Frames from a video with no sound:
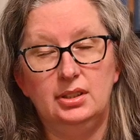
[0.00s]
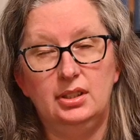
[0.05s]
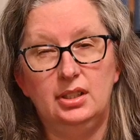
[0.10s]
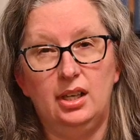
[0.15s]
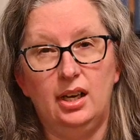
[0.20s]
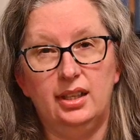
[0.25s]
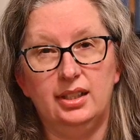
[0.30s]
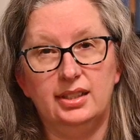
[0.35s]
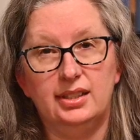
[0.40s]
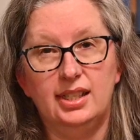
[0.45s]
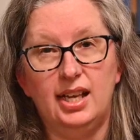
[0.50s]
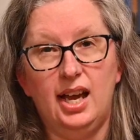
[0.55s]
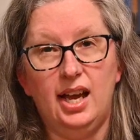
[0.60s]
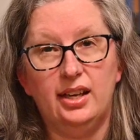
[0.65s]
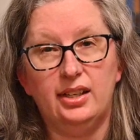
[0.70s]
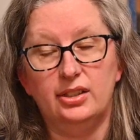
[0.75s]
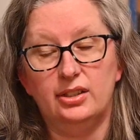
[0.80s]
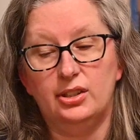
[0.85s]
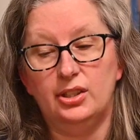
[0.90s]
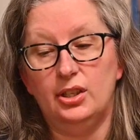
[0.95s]
kind of
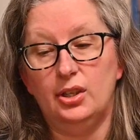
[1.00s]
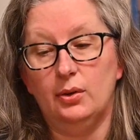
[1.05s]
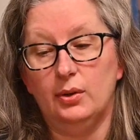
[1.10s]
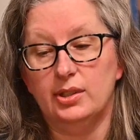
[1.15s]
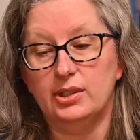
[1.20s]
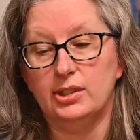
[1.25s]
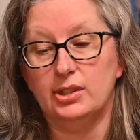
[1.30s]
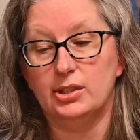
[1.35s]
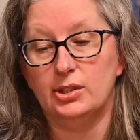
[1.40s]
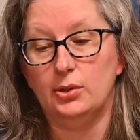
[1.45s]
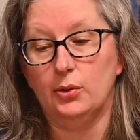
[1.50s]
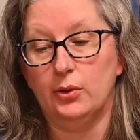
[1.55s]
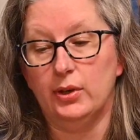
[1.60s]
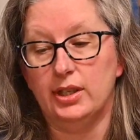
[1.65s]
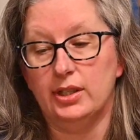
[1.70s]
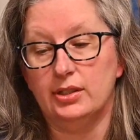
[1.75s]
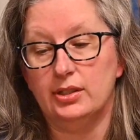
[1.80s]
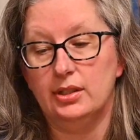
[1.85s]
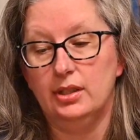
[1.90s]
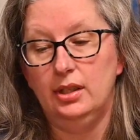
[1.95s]
talking to you as the
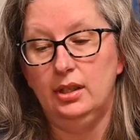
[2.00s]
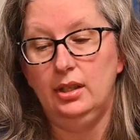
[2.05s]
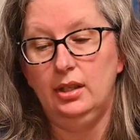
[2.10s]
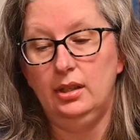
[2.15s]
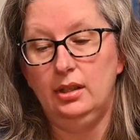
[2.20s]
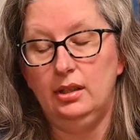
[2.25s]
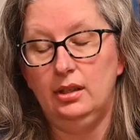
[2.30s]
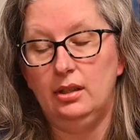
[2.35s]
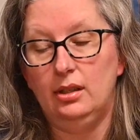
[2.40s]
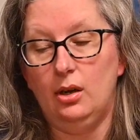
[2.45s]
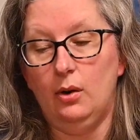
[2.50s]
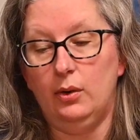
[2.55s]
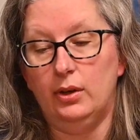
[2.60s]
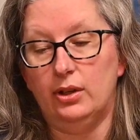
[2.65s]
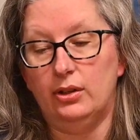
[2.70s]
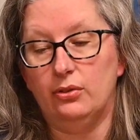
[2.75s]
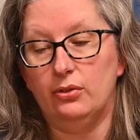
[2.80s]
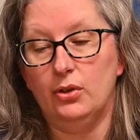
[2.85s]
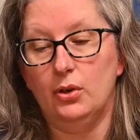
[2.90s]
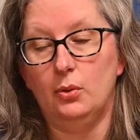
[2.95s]
story is
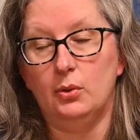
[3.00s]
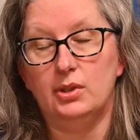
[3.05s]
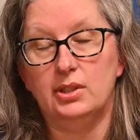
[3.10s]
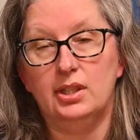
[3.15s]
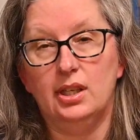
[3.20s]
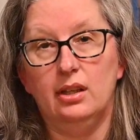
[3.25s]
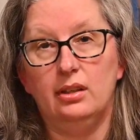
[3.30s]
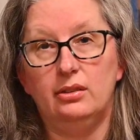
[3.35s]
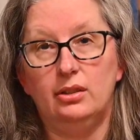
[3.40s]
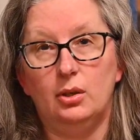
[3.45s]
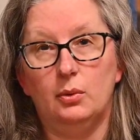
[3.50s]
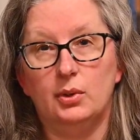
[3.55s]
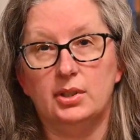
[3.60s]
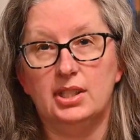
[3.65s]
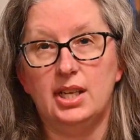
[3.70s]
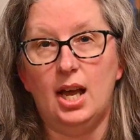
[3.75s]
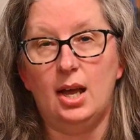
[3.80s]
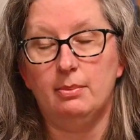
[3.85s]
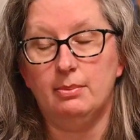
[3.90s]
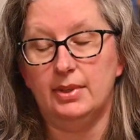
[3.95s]
going through and telling you
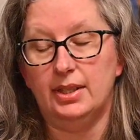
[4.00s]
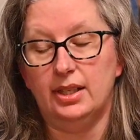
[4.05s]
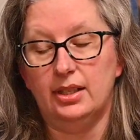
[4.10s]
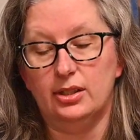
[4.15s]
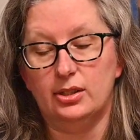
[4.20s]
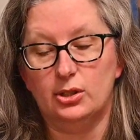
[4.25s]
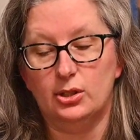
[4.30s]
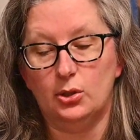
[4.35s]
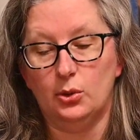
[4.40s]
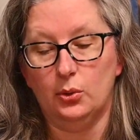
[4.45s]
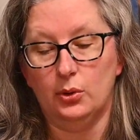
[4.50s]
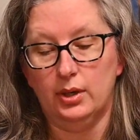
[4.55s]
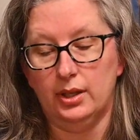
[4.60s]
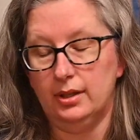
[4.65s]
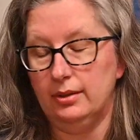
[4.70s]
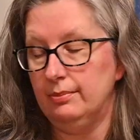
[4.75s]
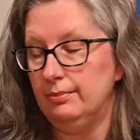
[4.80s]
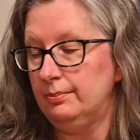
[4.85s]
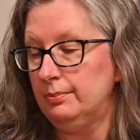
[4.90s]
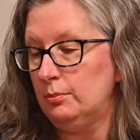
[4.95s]
what's happening in the
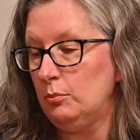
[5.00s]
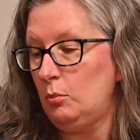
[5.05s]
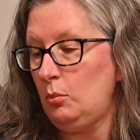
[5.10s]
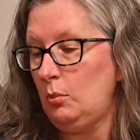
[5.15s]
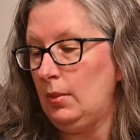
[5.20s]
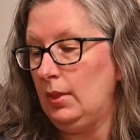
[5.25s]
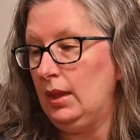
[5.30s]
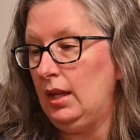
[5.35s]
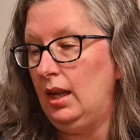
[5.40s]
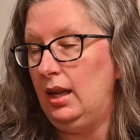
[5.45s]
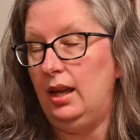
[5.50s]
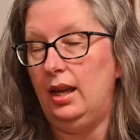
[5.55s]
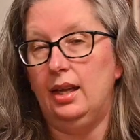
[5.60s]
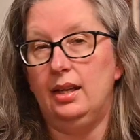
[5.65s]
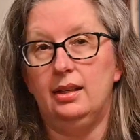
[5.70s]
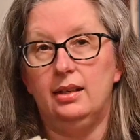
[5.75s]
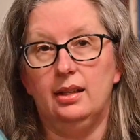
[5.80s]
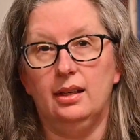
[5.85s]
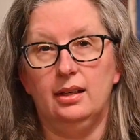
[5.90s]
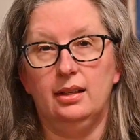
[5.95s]
story.
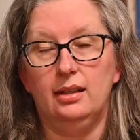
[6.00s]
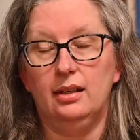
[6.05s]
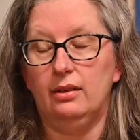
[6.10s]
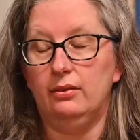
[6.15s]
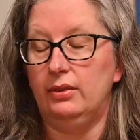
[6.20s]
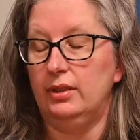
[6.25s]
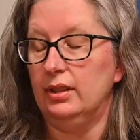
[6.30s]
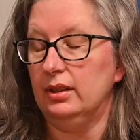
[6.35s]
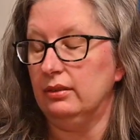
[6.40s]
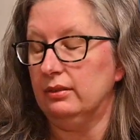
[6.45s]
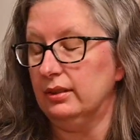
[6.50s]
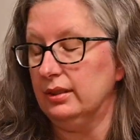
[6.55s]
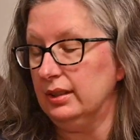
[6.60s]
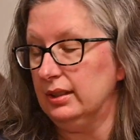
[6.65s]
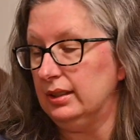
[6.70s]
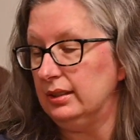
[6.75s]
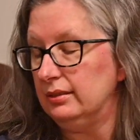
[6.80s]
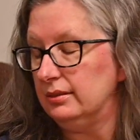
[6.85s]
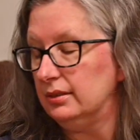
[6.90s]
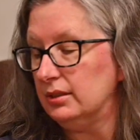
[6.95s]
And I really,
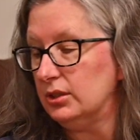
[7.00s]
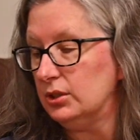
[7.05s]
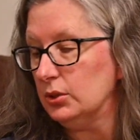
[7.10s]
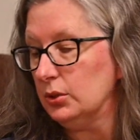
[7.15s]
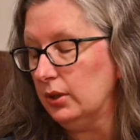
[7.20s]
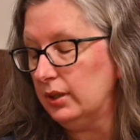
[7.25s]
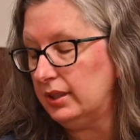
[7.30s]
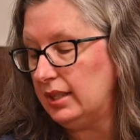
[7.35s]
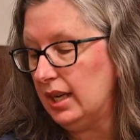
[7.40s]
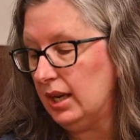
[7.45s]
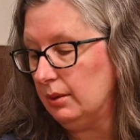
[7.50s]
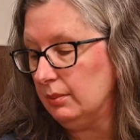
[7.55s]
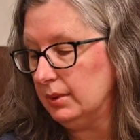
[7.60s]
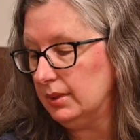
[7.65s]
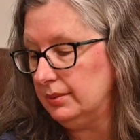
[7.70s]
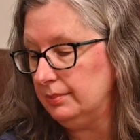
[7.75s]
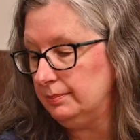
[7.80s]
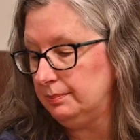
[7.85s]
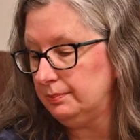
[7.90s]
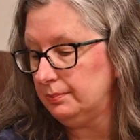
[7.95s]
really enjoyed that
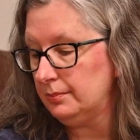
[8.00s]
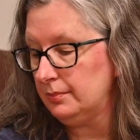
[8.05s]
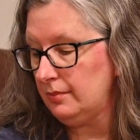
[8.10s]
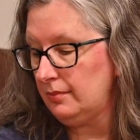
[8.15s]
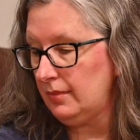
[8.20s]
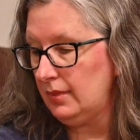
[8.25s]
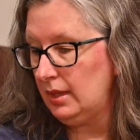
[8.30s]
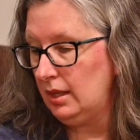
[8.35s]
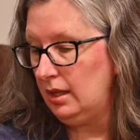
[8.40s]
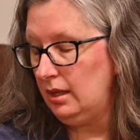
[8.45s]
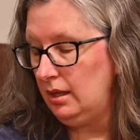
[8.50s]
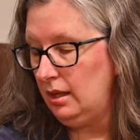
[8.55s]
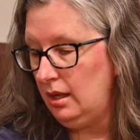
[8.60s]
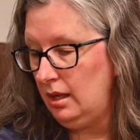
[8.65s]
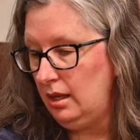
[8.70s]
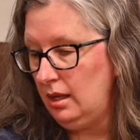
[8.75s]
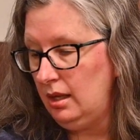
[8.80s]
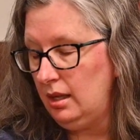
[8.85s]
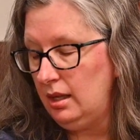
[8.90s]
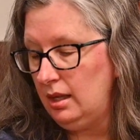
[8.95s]
one.
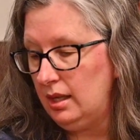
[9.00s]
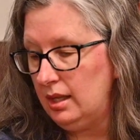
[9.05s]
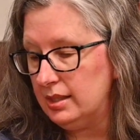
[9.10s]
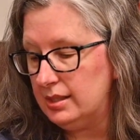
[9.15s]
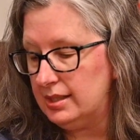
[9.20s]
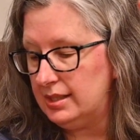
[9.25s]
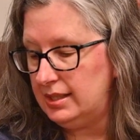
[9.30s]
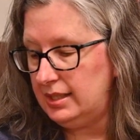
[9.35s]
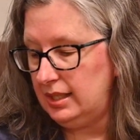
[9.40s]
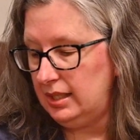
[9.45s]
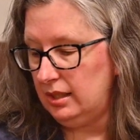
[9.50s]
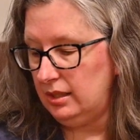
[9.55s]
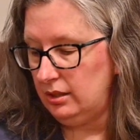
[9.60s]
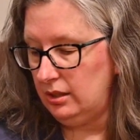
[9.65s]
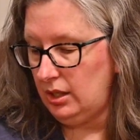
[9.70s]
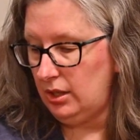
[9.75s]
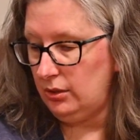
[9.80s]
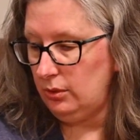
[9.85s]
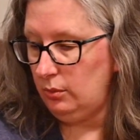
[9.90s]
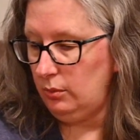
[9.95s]
Let's see,
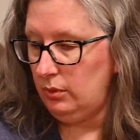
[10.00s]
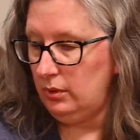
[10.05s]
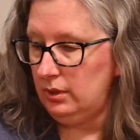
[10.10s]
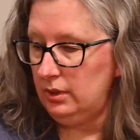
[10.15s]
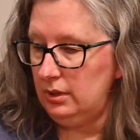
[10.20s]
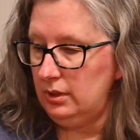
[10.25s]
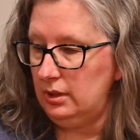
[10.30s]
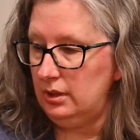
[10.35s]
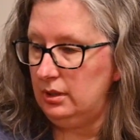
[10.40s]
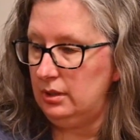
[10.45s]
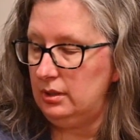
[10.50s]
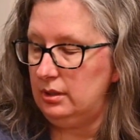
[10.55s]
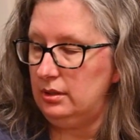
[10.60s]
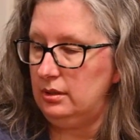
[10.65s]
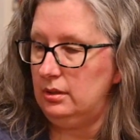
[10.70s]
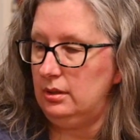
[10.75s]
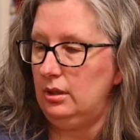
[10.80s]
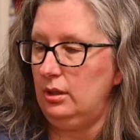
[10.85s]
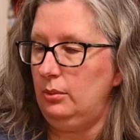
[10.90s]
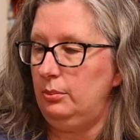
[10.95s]
another one.
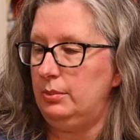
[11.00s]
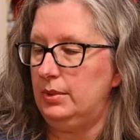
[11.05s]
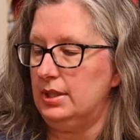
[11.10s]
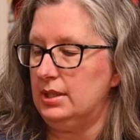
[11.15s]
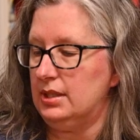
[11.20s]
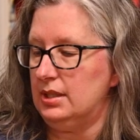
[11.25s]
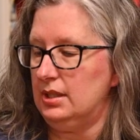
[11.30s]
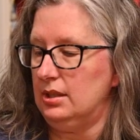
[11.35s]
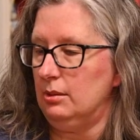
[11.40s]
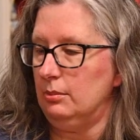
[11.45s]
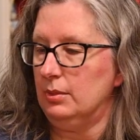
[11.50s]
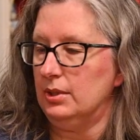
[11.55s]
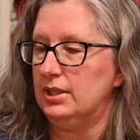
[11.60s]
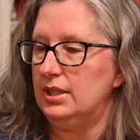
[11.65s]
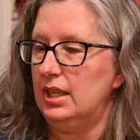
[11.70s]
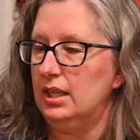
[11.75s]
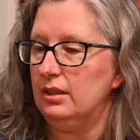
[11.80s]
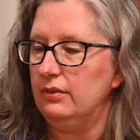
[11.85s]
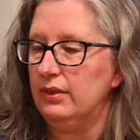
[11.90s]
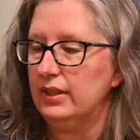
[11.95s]
Oh, this is number
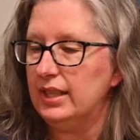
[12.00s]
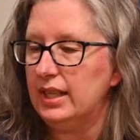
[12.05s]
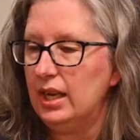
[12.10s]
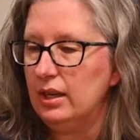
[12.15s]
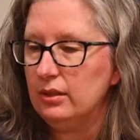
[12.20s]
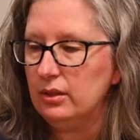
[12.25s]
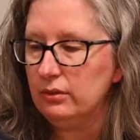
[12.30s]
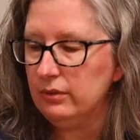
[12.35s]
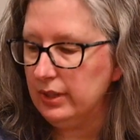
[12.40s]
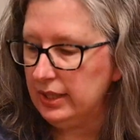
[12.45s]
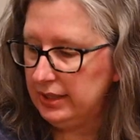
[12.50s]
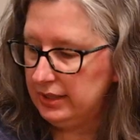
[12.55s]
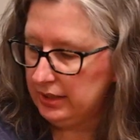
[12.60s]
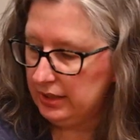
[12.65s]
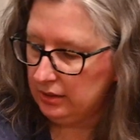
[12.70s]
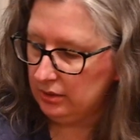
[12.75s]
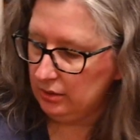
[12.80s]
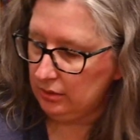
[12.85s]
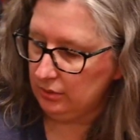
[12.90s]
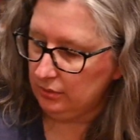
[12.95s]
10 if I counted right.
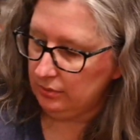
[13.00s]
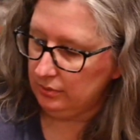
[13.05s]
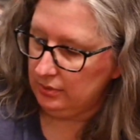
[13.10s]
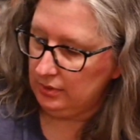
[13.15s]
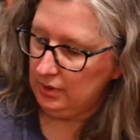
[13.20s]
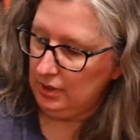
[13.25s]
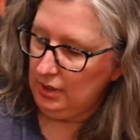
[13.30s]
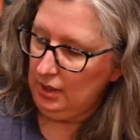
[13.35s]
I don't know.